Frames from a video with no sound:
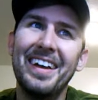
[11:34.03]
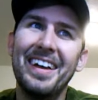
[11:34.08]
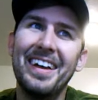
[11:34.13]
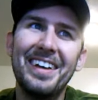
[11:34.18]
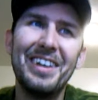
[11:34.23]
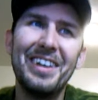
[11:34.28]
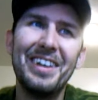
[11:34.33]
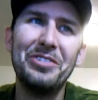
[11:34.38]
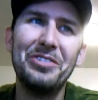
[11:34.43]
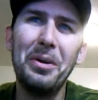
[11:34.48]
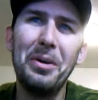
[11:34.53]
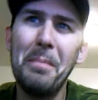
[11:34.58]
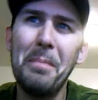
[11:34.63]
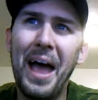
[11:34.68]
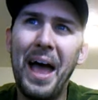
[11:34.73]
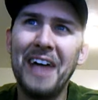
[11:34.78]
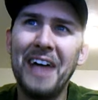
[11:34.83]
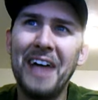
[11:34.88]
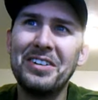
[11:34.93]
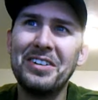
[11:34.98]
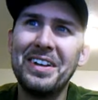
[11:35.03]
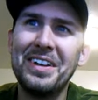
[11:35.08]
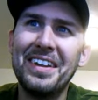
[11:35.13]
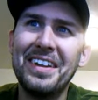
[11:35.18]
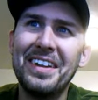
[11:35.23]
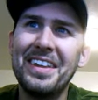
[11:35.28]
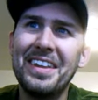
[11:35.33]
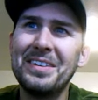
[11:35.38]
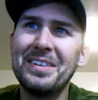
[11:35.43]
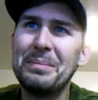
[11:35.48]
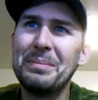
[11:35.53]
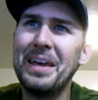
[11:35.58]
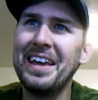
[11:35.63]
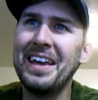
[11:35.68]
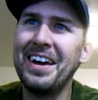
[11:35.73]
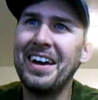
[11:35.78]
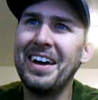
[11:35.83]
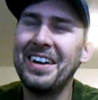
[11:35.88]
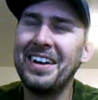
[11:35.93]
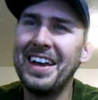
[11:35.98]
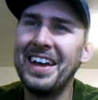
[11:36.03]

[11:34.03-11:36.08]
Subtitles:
could you imagine this being on